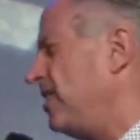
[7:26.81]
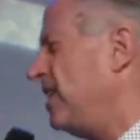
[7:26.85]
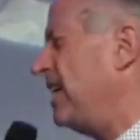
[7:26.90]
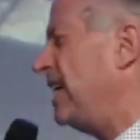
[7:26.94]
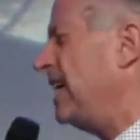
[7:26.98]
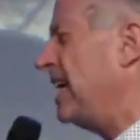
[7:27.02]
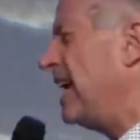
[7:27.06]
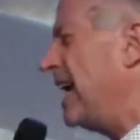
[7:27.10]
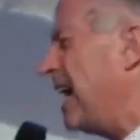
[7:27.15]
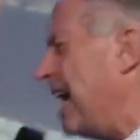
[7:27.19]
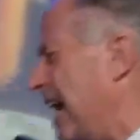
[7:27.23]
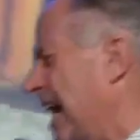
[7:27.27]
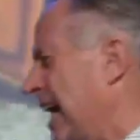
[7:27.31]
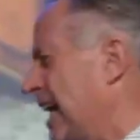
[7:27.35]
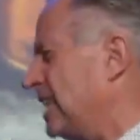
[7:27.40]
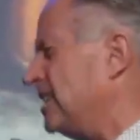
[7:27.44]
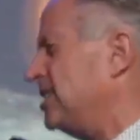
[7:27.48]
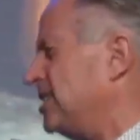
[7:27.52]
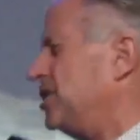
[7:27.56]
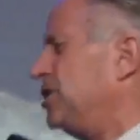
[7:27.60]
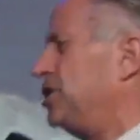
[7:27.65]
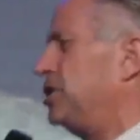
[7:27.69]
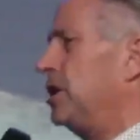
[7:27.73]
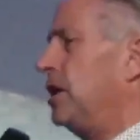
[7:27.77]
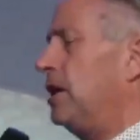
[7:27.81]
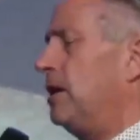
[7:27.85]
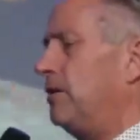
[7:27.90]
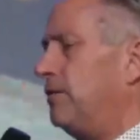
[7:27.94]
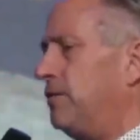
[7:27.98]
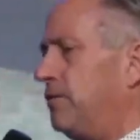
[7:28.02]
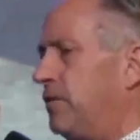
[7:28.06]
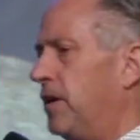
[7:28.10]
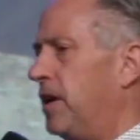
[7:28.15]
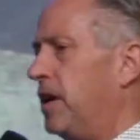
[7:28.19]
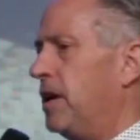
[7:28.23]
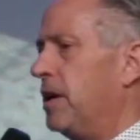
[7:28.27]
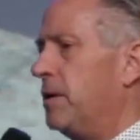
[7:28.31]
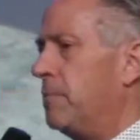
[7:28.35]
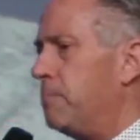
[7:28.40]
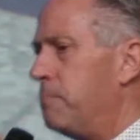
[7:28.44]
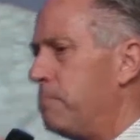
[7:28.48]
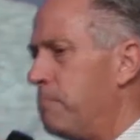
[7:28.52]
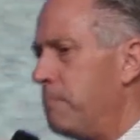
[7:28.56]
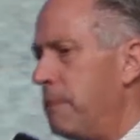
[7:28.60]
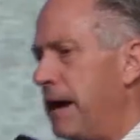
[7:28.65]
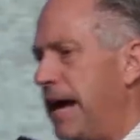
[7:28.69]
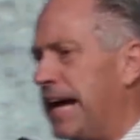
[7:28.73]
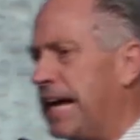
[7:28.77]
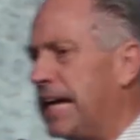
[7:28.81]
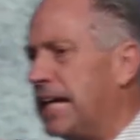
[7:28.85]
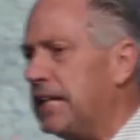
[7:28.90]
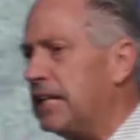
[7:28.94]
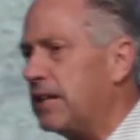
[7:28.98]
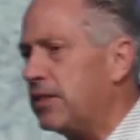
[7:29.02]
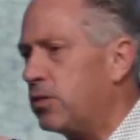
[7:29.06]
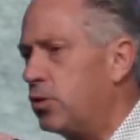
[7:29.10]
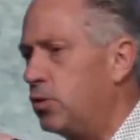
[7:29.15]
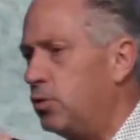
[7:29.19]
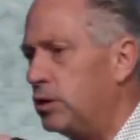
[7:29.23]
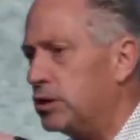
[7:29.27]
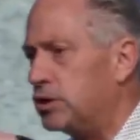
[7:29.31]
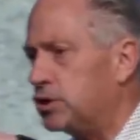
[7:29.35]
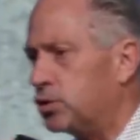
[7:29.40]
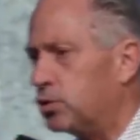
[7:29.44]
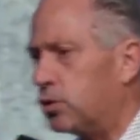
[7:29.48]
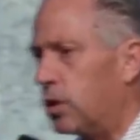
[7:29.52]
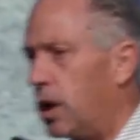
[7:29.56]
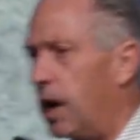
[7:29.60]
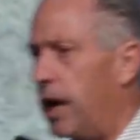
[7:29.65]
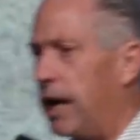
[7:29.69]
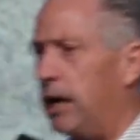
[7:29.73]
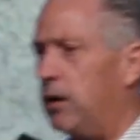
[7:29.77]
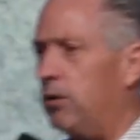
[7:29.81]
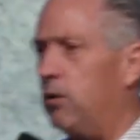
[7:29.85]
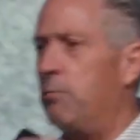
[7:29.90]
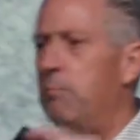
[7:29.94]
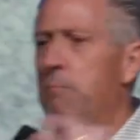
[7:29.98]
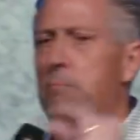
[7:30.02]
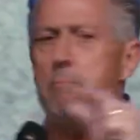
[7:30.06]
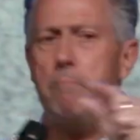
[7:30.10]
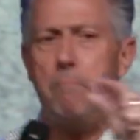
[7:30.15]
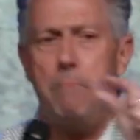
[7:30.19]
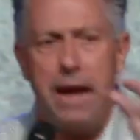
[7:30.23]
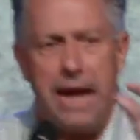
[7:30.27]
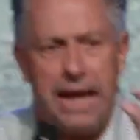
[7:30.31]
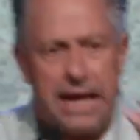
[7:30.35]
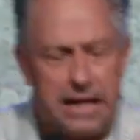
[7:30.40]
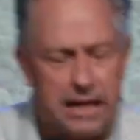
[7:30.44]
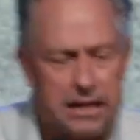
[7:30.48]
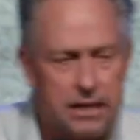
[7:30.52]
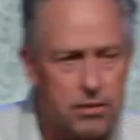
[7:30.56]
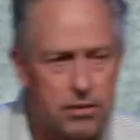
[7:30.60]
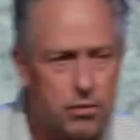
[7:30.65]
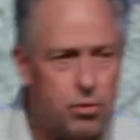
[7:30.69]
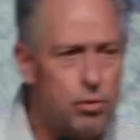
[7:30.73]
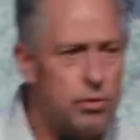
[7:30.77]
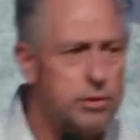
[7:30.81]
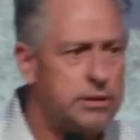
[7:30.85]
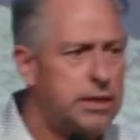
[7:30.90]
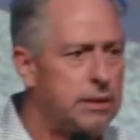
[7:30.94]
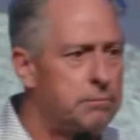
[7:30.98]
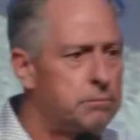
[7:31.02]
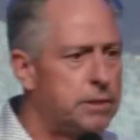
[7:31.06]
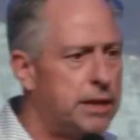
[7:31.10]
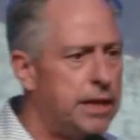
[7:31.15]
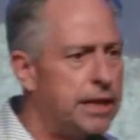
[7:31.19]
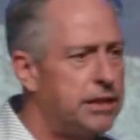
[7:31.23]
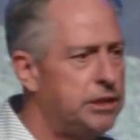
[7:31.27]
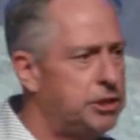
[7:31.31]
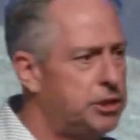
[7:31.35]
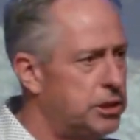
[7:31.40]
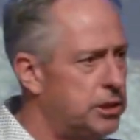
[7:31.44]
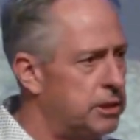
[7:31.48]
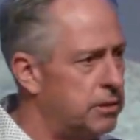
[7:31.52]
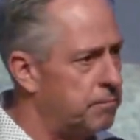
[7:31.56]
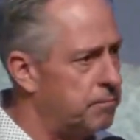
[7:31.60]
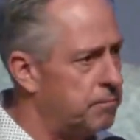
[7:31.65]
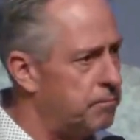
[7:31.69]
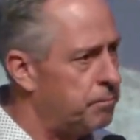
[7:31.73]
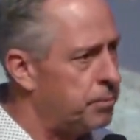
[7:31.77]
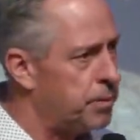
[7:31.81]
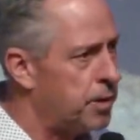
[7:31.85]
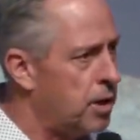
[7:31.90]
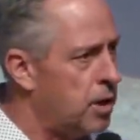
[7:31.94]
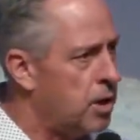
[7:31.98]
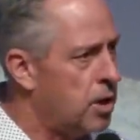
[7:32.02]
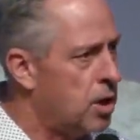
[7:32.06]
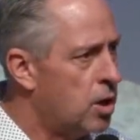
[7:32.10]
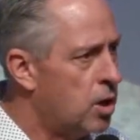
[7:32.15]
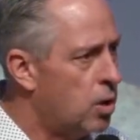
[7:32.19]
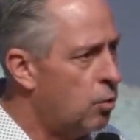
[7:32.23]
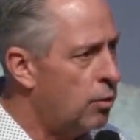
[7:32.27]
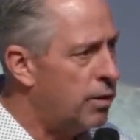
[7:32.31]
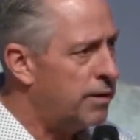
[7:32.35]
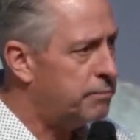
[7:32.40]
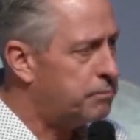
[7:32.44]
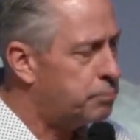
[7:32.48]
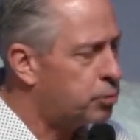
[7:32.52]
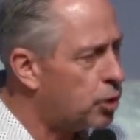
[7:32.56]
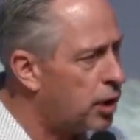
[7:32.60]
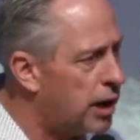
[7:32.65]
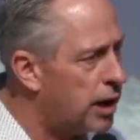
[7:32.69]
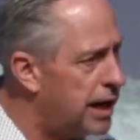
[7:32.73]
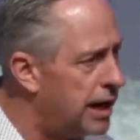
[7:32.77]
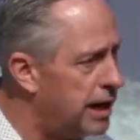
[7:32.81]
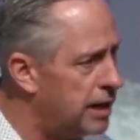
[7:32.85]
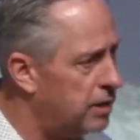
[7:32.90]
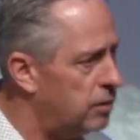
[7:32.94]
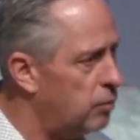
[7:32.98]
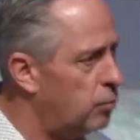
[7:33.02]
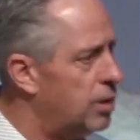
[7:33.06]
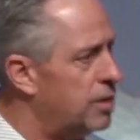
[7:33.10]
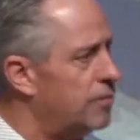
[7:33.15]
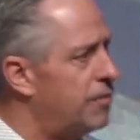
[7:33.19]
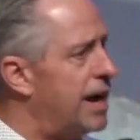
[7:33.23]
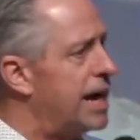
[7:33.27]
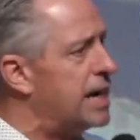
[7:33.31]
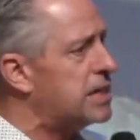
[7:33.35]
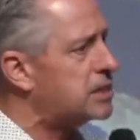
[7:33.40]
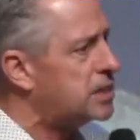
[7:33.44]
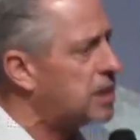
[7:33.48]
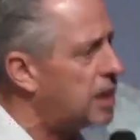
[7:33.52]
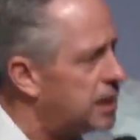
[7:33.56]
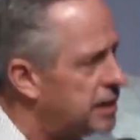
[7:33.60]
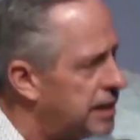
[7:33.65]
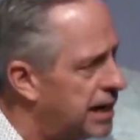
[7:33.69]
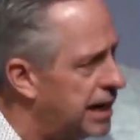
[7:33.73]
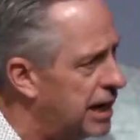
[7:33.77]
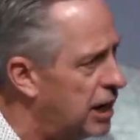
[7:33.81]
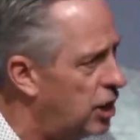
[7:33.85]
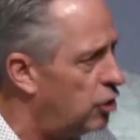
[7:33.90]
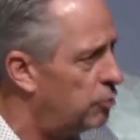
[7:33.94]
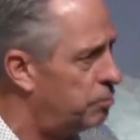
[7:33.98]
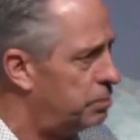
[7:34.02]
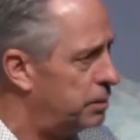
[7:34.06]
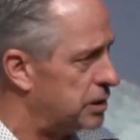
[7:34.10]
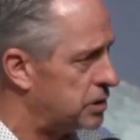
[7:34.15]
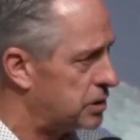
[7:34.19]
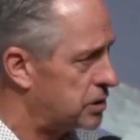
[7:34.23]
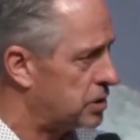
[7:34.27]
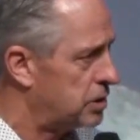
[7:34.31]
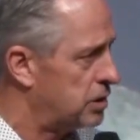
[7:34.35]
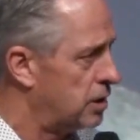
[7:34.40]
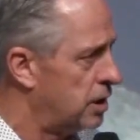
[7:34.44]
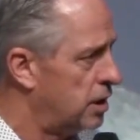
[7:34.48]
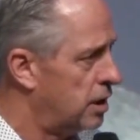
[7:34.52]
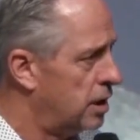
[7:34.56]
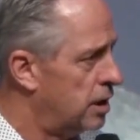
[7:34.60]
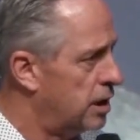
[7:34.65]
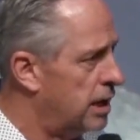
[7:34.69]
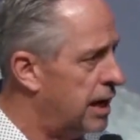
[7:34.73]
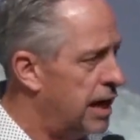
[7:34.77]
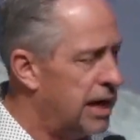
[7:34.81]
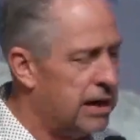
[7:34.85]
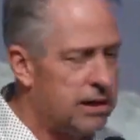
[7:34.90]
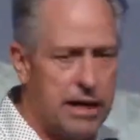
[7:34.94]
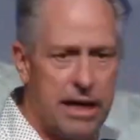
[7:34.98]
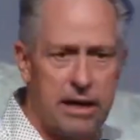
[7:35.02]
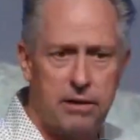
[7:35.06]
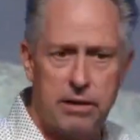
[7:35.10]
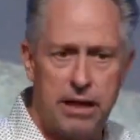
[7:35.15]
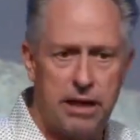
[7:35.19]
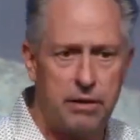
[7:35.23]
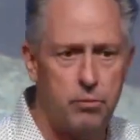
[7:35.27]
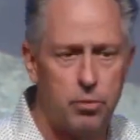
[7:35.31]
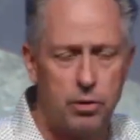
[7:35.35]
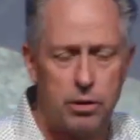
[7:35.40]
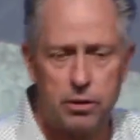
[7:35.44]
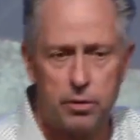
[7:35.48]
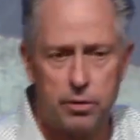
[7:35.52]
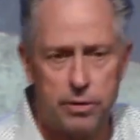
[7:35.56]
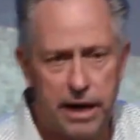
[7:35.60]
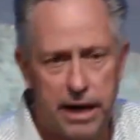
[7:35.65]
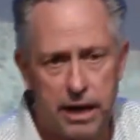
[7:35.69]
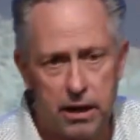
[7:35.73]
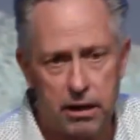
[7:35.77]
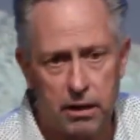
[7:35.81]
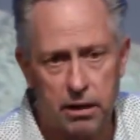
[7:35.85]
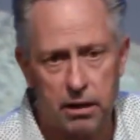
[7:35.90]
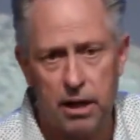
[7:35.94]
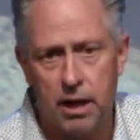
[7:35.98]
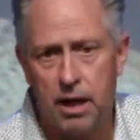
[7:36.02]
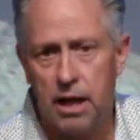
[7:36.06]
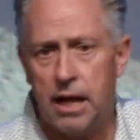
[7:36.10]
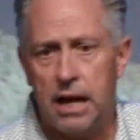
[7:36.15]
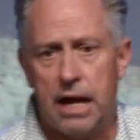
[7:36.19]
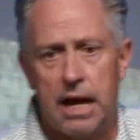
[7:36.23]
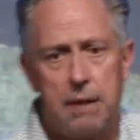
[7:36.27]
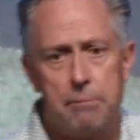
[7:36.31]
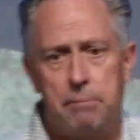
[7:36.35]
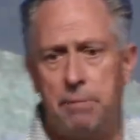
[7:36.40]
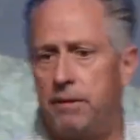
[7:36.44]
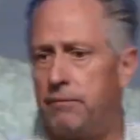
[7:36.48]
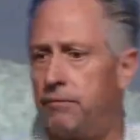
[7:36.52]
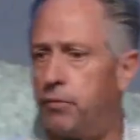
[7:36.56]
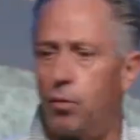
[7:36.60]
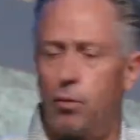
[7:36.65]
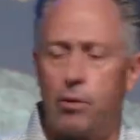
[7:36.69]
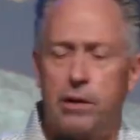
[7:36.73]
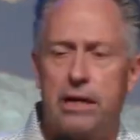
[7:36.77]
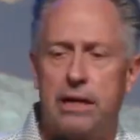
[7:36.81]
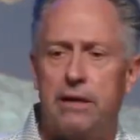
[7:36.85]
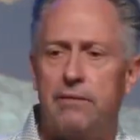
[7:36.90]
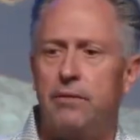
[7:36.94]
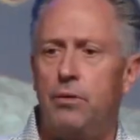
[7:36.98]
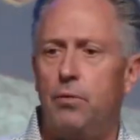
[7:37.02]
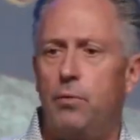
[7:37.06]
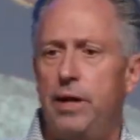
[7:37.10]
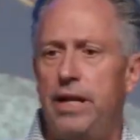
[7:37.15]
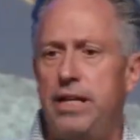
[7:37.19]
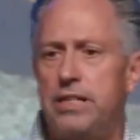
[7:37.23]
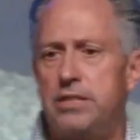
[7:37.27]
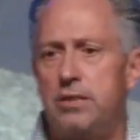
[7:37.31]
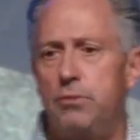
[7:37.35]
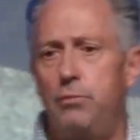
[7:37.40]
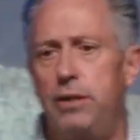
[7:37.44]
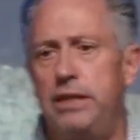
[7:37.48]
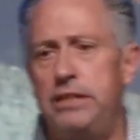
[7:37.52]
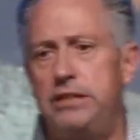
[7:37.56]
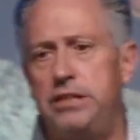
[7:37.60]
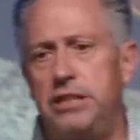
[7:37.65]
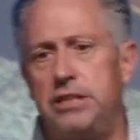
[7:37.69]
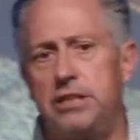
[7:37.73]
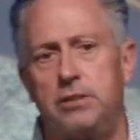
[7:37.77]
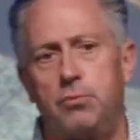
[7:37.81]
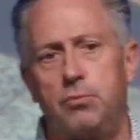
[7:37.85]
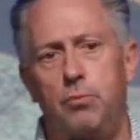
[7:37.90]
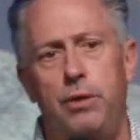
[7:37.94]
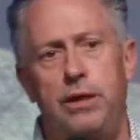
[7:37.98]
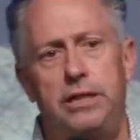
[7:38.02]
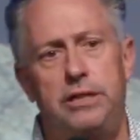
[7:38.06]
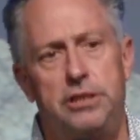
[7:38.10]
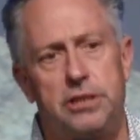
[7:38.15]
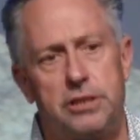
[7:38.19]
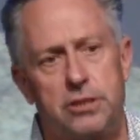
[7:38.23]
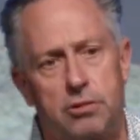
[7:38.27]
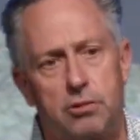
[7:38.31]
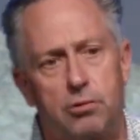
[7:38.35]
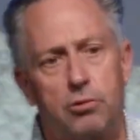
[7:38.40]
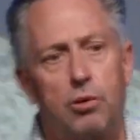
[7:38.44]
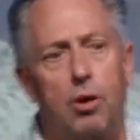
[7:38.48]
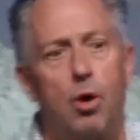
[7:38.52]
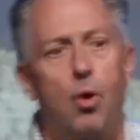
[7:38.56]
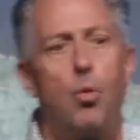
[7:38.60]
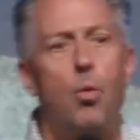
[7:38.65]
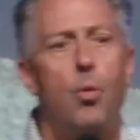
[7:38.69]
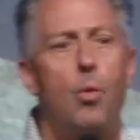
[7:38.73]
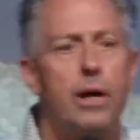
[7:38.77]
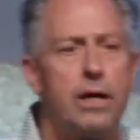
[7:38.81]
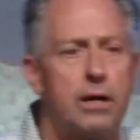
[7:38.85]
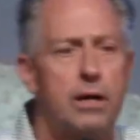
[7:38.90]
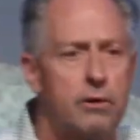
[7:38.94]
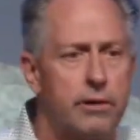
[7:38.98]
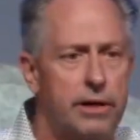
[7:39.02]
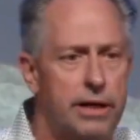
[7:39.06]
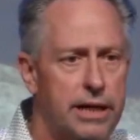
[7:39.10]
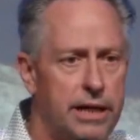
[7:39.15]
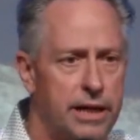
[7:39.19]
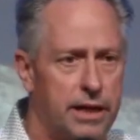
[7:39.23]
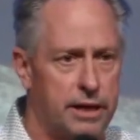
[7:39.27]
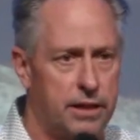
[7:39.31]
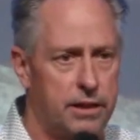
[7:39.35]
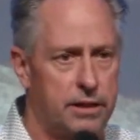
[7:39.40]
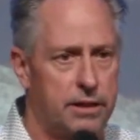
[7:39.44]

the edge of making it through a trial, making it through a temptation. We've prayed, we've asked God to help us, and, and, and we're there. I mean, for whatever reason, we just, we just grow weary